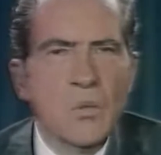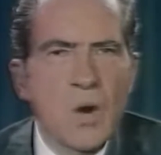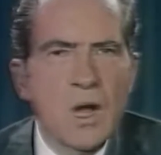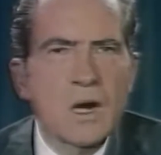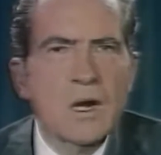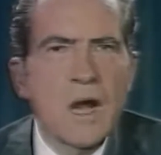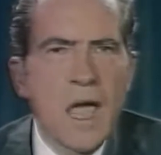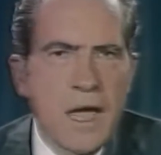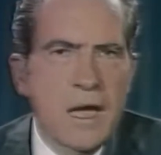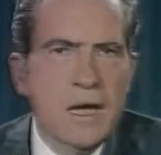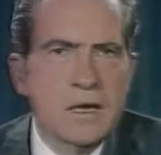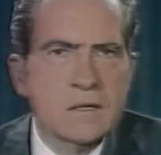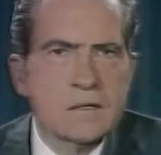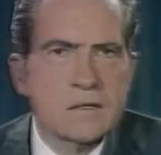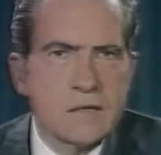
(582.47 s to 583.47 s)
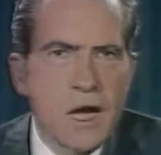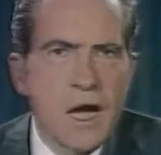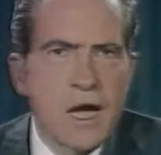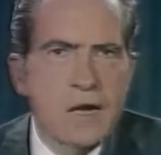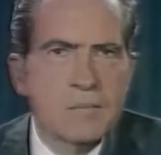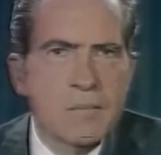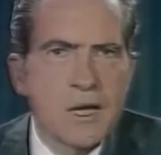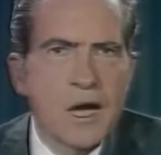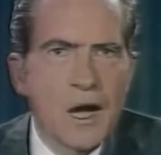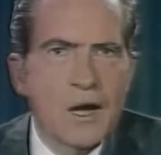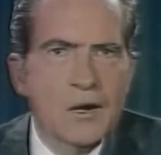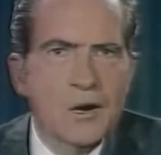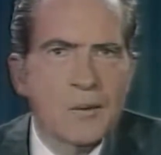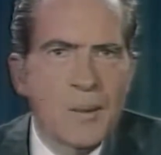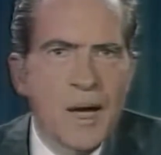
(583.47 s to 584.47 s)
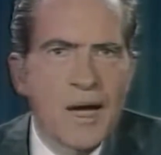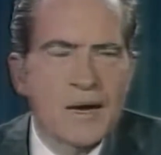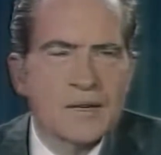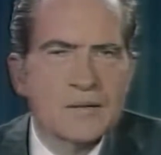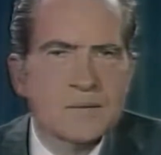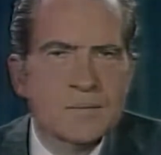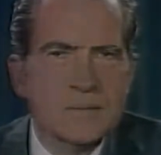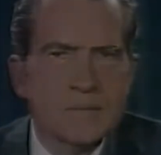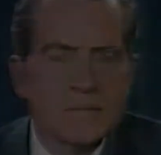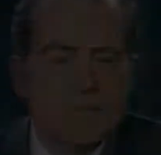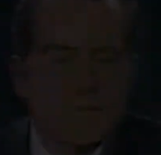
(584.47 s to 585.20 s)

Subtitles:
with one hand tied behind her back.